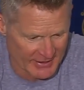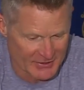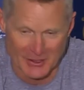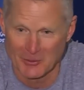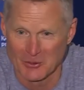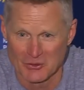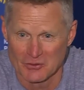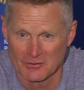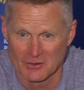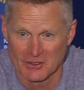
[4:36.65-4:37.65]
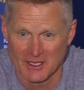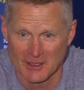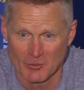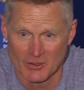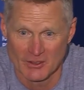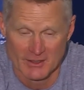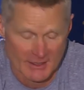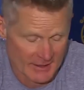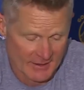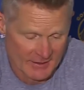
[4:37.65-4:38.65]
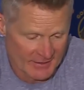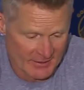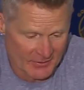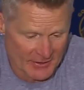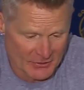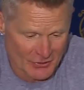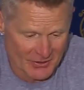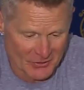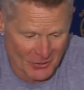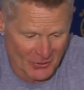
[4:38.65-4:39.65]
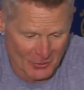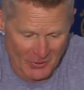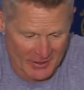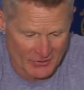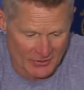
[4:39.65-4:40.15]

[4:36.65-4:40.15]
I guess they were due for a game where things didn't go their way.